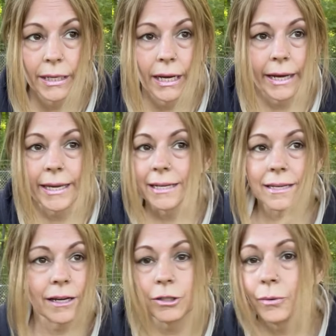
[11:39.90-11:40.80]
I can't
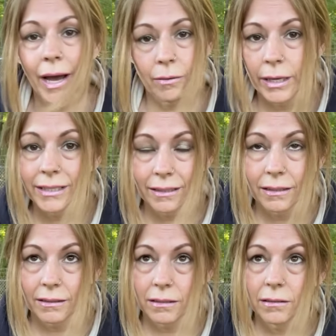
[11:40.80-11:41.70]
tell you how I did
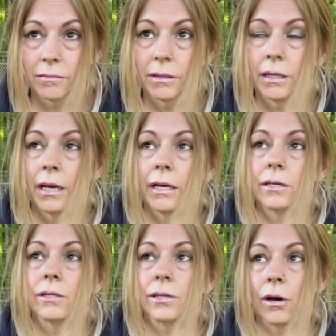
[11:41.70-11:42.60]
it.
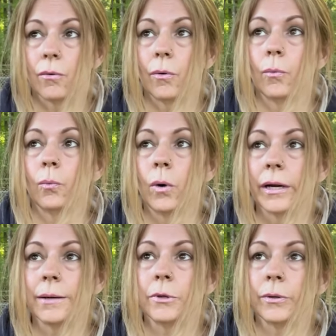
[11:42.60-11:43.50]
So what
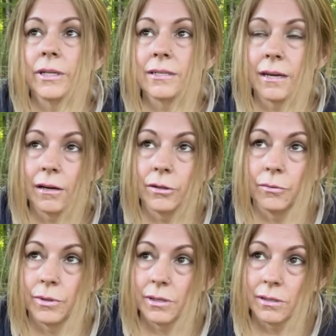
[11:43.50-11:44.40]
I'm going to tell you
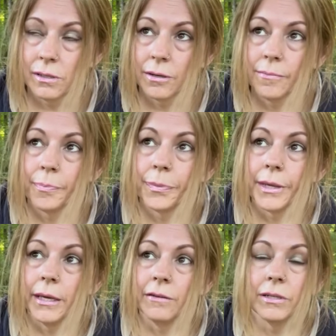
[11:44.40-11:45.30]
is
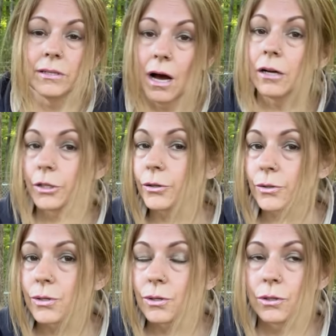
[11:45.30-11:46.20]
even
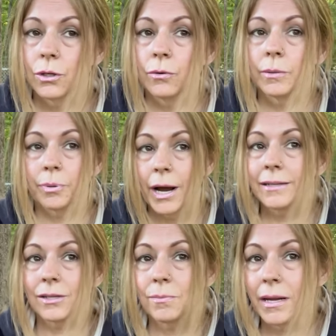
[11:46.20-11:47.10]
doctors who can
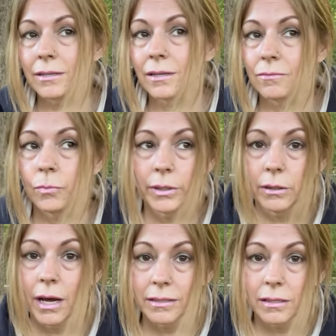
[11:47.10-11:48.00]
practice medicine with a
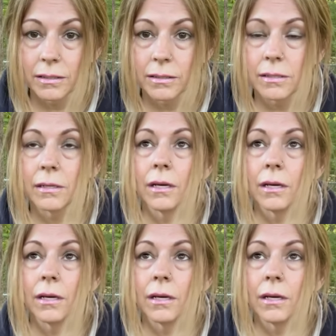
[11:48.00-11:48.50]
license